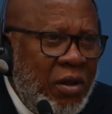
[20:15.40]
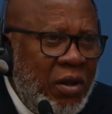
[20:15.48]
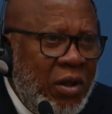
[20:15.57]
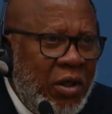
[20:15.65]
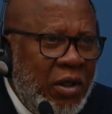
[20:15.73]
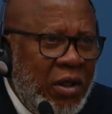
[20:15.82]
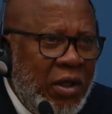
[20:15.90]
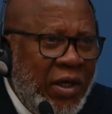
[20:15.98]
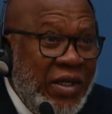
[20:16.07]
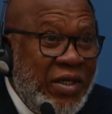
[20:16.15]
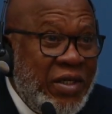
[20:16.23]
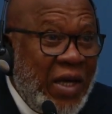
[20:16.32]
a
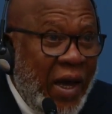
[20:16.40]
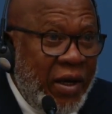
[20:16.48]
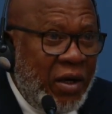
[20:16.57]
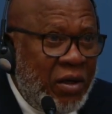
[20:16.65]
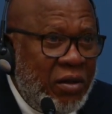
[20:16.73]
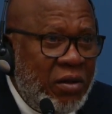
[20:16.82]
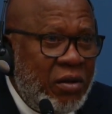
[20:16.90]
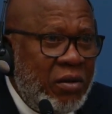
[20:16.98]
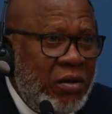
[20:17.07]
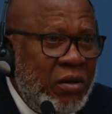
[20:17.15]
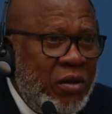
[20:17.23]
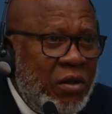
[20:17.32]
desire
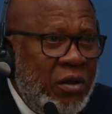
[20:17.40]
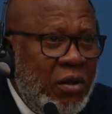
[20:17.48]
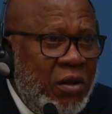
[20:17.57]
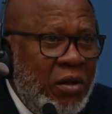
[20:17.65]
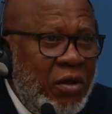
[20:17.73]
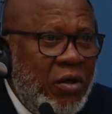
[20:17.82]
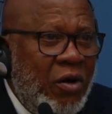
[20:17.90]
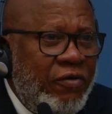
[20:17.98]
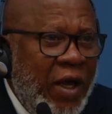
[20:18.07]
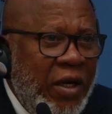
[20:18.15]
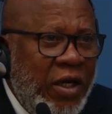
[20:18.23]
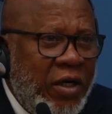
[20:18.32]
of
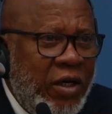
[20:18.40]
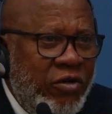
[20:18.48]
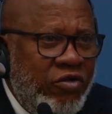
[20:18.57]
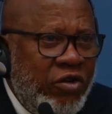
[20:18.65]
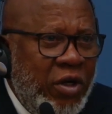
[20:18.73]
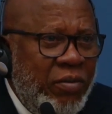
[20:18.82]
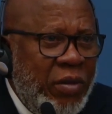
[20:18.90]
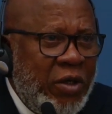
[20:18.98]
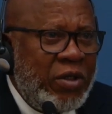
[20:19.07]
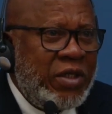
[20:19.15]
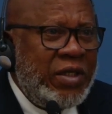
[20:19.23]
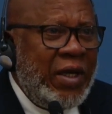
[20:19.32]
any country,
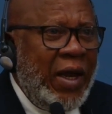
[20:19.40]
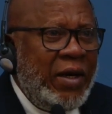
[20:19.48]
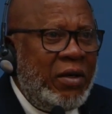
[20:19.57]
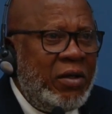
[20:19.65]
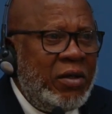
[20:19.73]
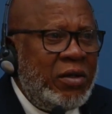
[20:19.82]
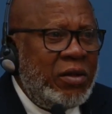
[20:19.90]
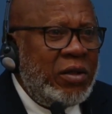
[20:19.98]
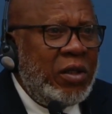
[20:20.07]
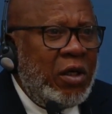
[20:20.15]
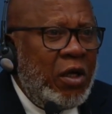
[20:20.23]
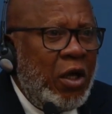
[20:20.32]
because then
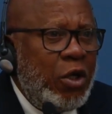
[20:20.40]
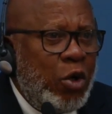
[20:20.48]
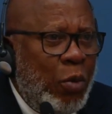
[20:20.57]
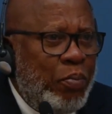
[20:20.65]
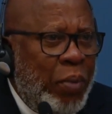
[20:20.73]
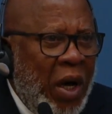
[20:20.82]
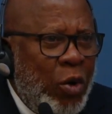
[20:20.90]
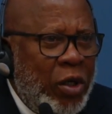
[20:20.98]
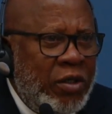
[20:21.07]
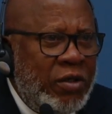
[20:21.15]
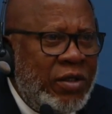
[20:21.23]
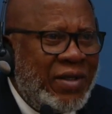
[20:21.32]
your
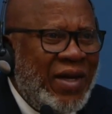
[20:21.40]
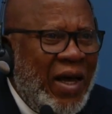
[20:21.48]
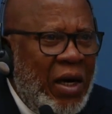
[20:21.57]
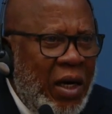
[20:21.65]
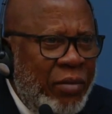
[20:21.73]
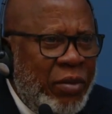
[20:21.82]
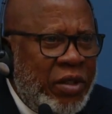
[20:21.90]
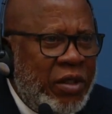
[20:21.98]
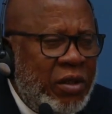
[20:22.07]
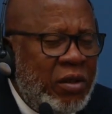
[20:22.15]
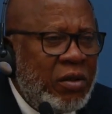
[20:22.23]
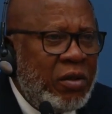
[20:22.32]
powers are limited.